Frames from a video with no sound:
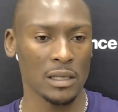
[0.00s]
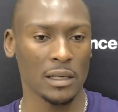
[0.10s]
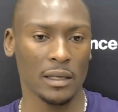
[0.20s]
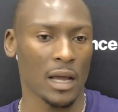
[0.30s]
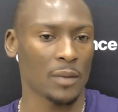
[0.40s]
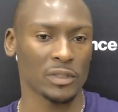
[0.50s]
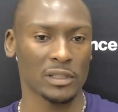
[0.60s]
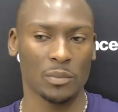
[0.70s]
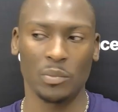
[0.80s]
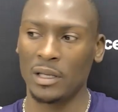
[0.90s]
And
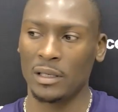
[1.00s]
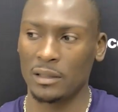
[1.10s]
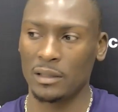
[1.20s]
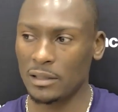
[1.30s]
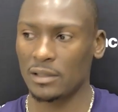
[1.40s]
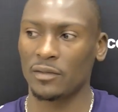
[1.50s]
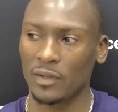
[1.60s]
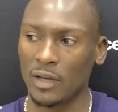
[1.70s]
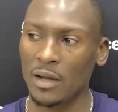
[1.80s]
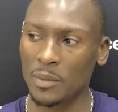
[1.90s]
obviously being in this
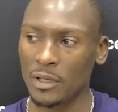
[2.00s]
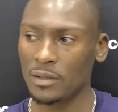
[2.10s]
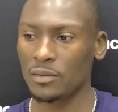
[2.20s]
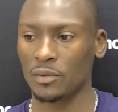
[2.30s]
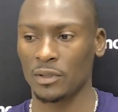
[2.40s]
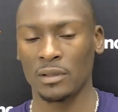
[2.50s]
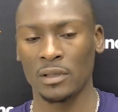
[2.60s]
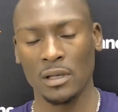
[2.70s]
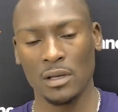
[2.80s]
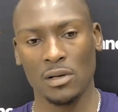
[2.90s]
environment with
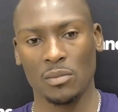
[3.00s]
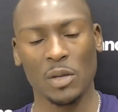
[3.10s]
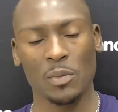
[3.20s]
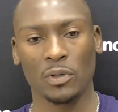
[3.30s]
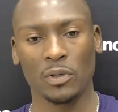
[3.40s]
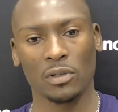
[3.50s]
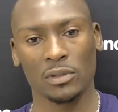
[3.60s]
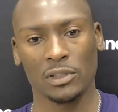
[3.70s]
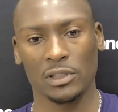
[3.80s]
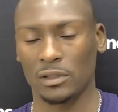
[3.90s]
people not
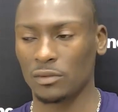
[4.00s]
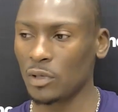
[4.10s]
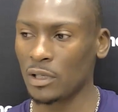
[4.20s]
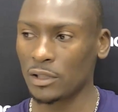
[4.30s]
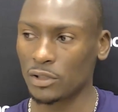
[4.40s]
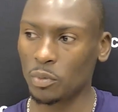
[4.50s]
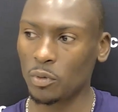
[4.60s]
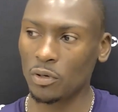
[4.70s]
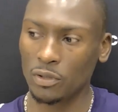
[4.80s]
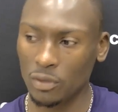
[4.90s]
just want to
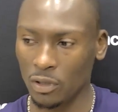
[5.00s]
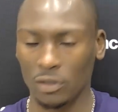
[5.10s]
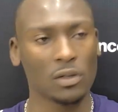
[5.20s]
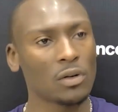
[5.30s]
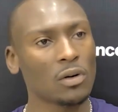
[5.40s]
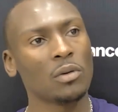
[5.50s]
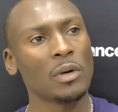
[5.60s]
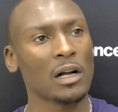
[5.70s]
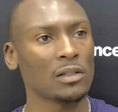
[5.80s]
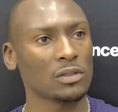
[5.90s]
support you on the court, but
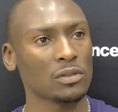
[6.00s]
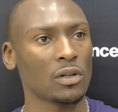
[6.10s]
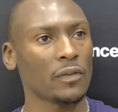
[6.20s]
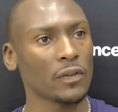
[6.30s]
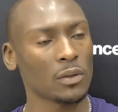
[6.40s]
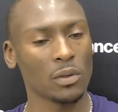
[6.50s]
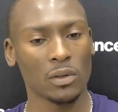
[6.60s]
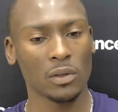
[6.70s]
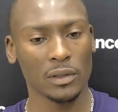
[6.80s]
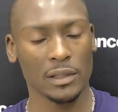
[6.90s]
also off the
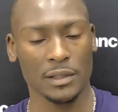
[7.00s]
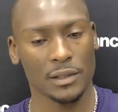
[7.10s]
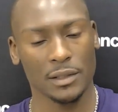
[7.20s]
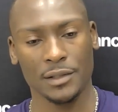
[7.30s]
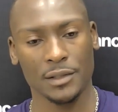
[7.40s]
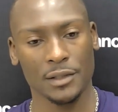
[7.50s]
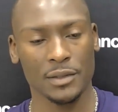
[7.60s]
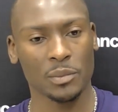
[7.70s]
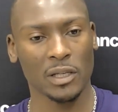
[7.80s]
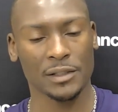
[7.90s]
court, it's, it's, it's a
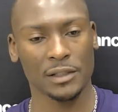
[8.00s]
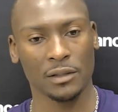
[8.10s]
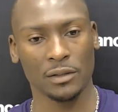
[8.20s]
blessing.